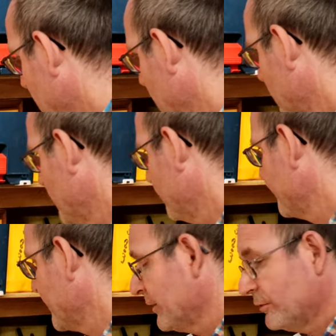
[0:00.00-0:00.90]

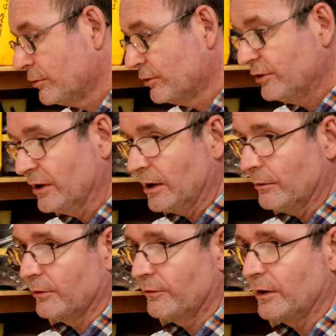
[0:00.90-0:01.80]
As you can see,
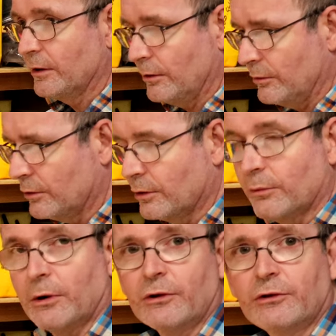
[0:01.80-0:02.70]
everything, you know,
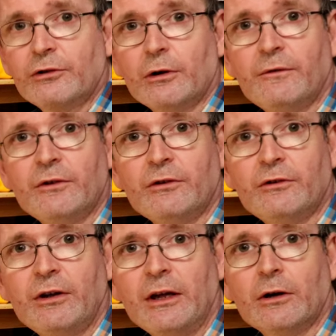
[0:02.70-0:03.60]
while the surface
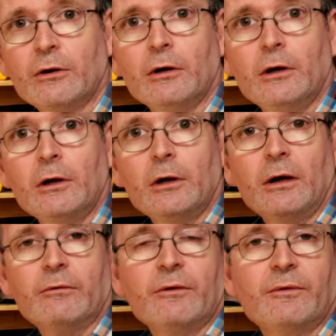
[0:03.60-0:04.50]
is here,
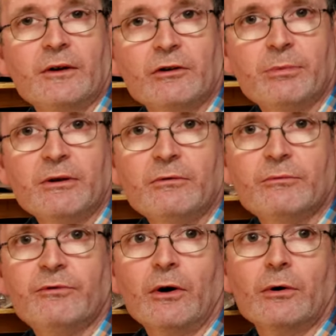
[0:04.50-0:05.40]
everything's
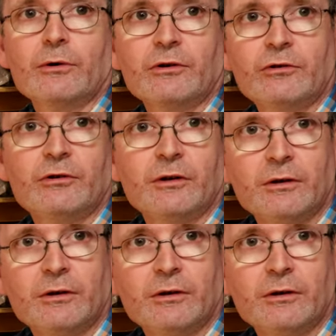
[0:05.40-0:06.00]
been varnished